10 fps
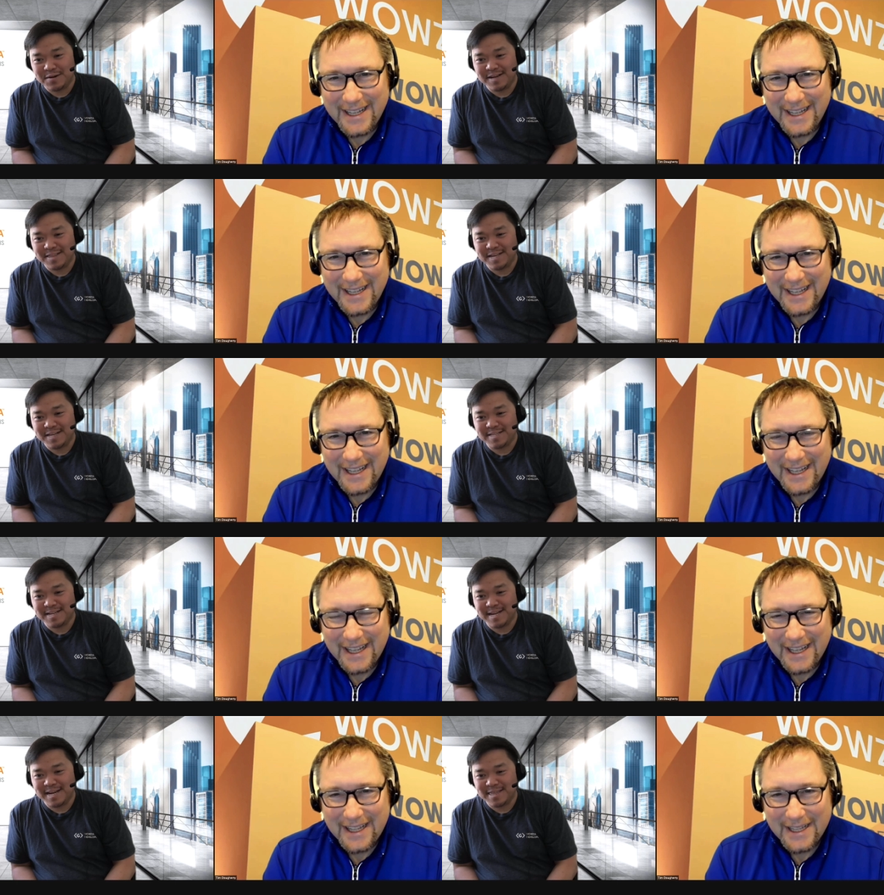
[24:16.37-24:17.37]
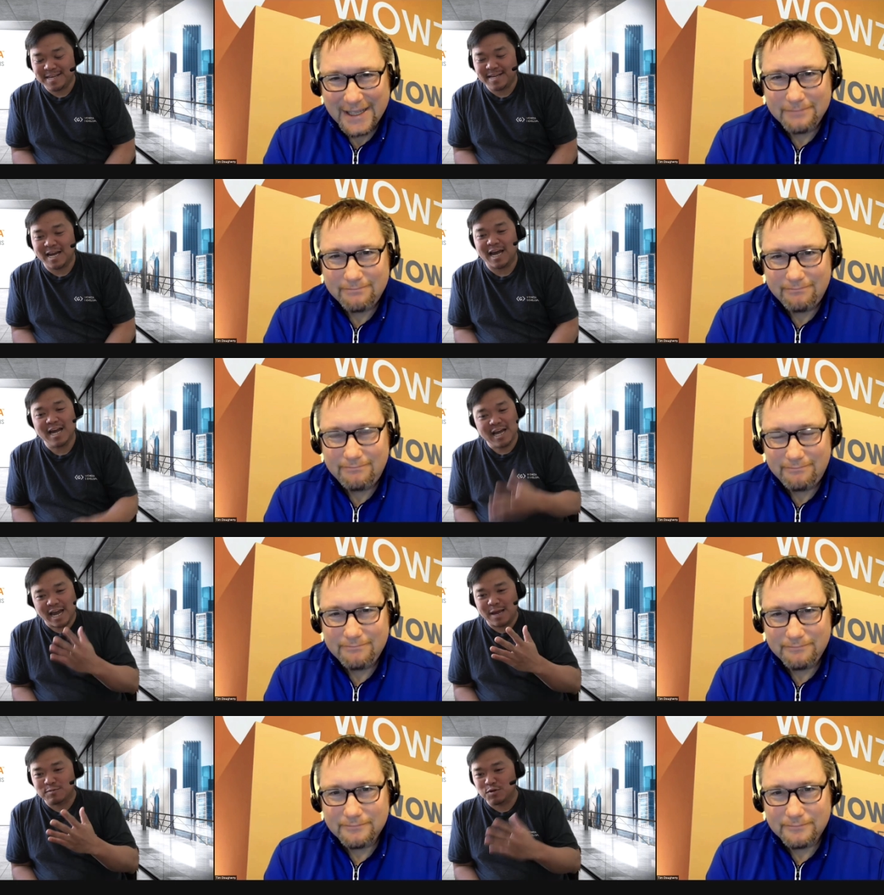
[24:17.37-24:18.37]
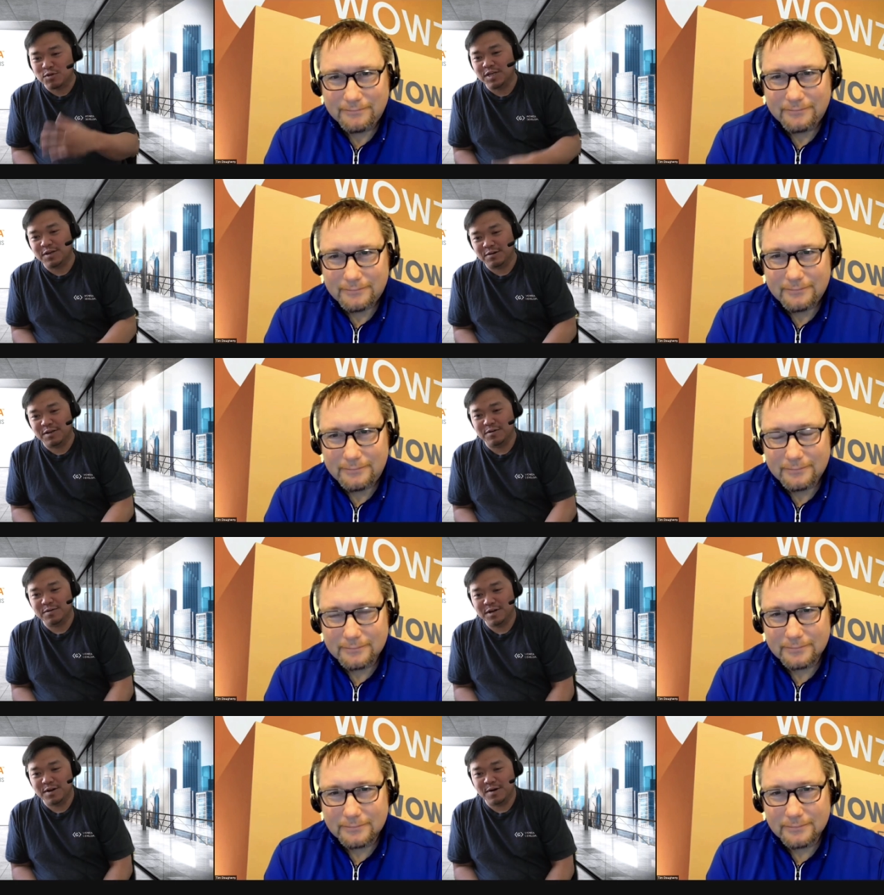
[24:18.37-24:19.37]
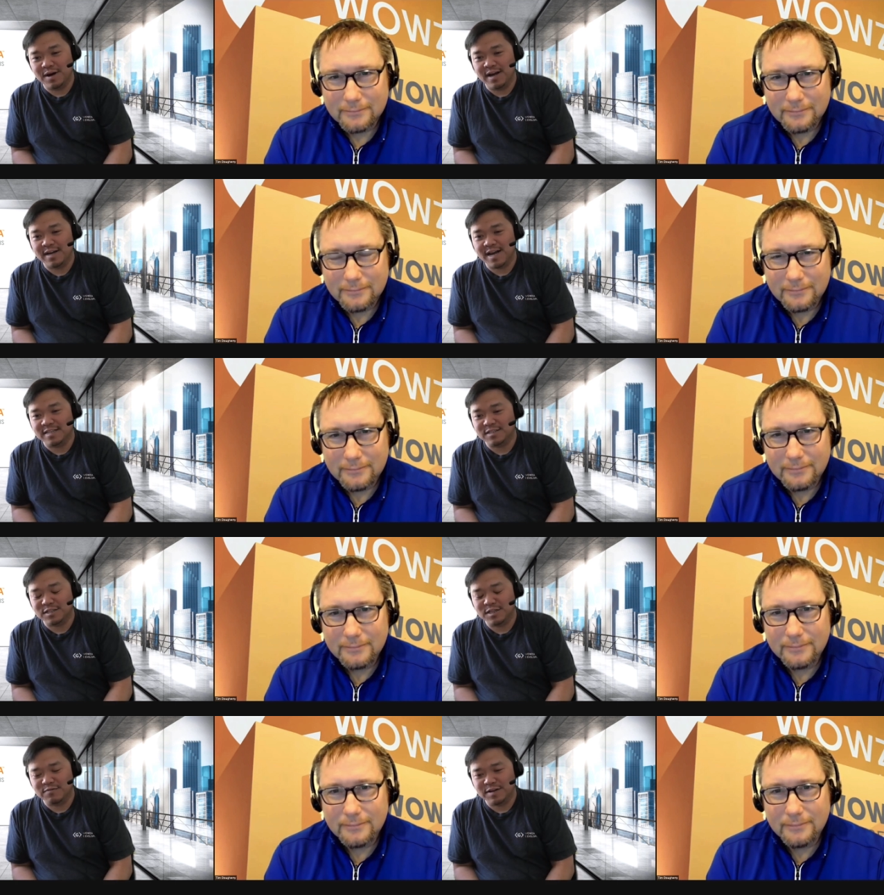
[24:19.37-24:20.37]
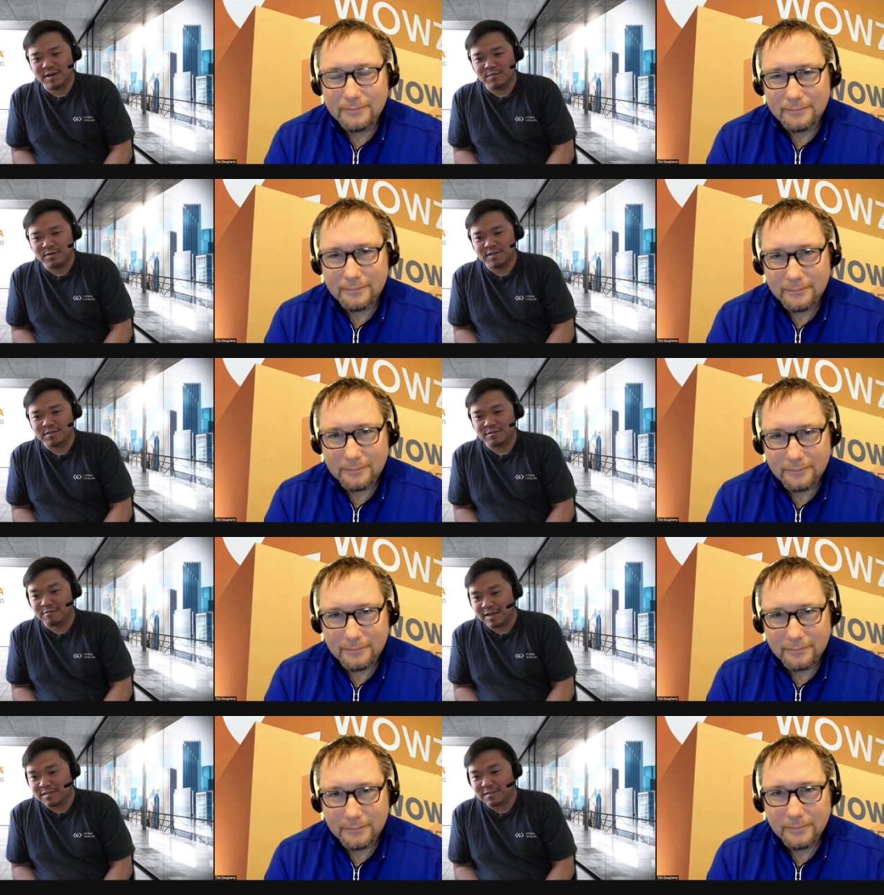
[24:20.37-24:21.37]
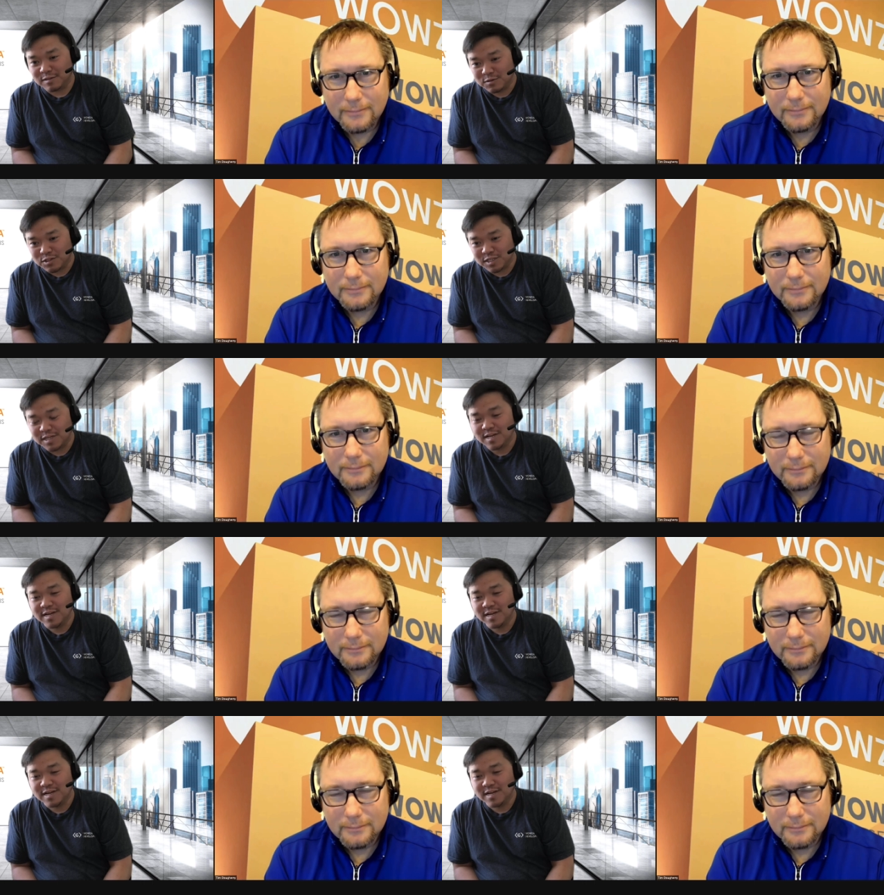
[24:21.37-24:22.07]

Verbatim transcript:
Speaker 1: and at the end of the day, I think I, I absolutely hear you. You know, a, a, content delivery network is a great solution.